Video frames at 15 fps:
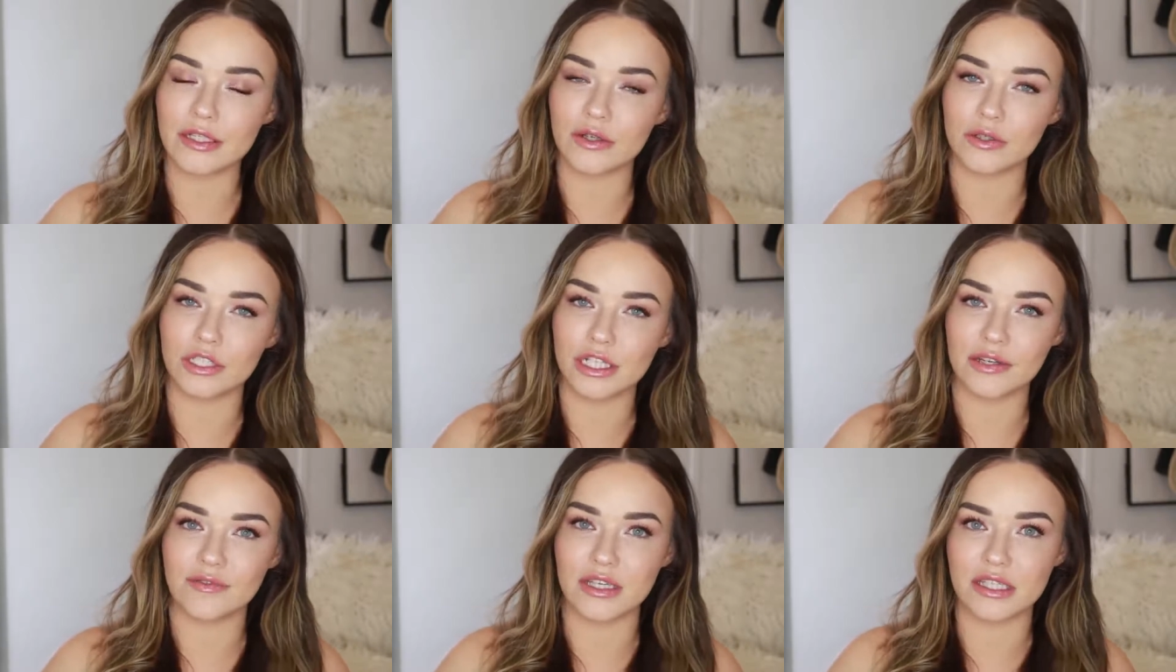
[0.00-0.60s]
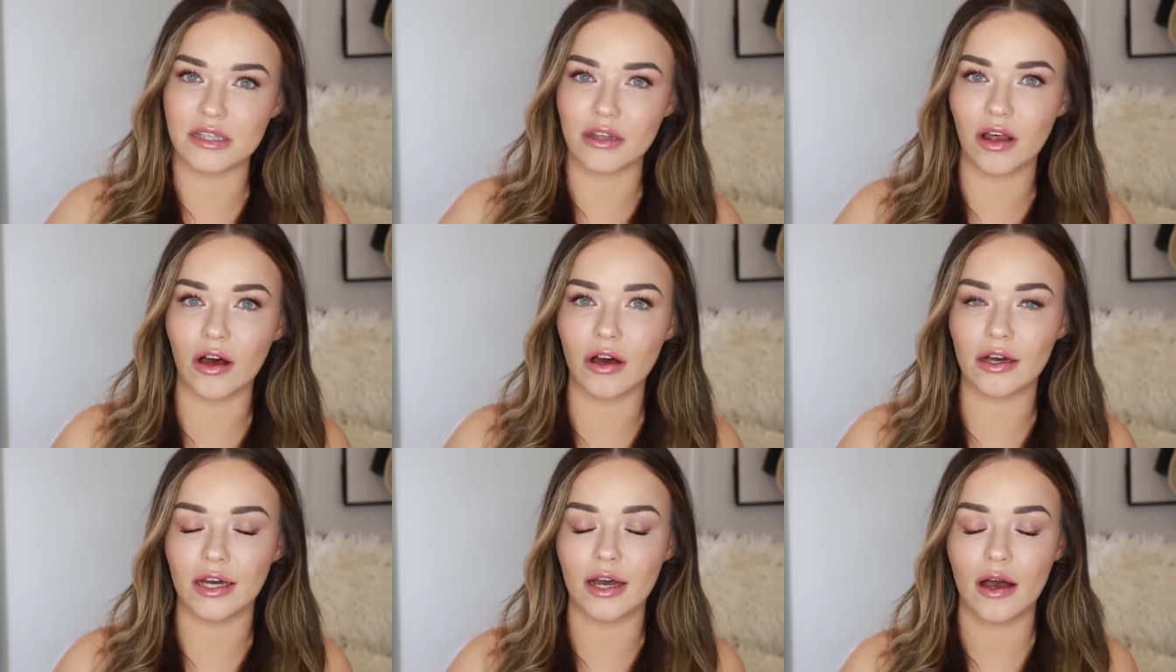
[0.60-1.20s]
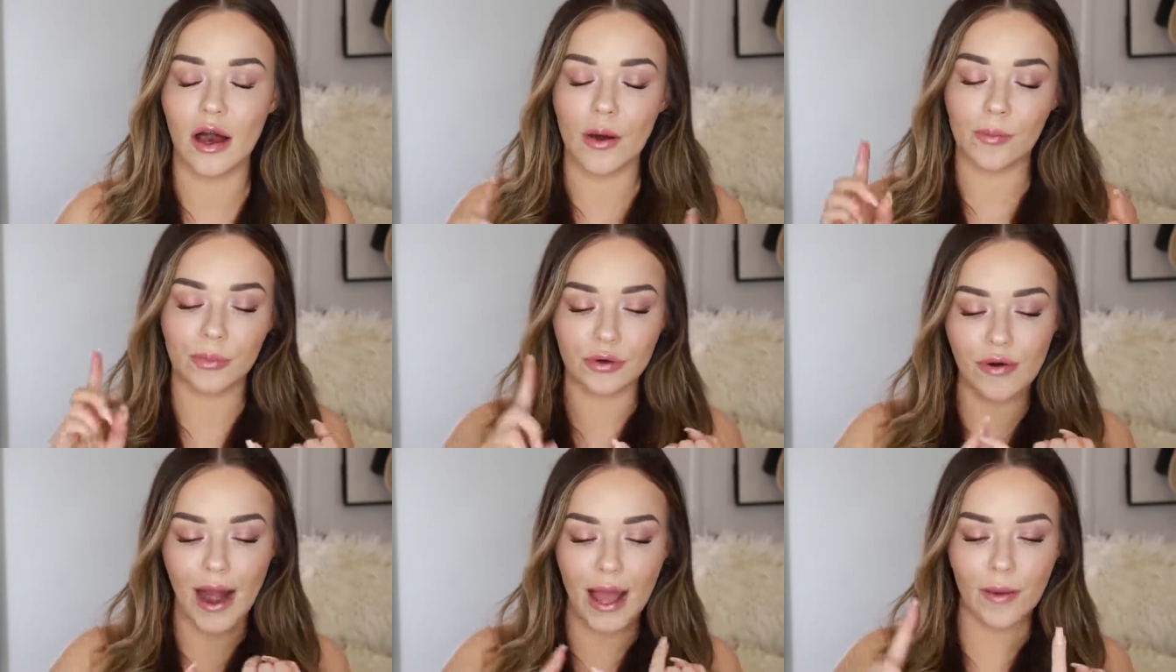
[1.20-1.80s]
to achieve this look,
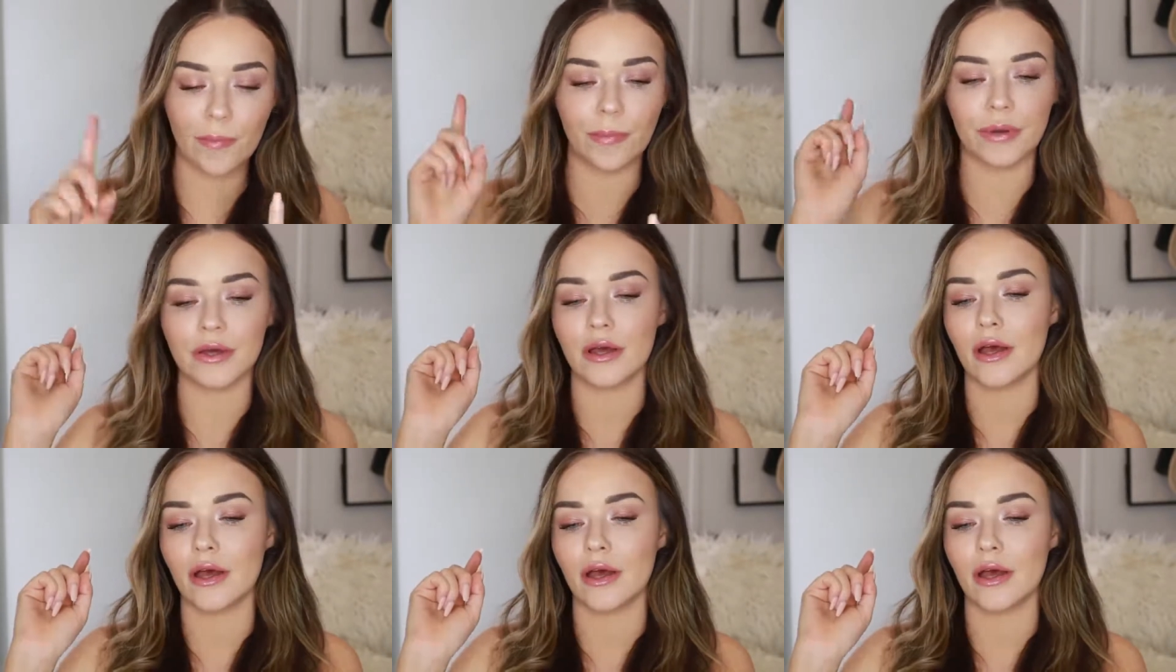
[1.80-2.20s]
prep,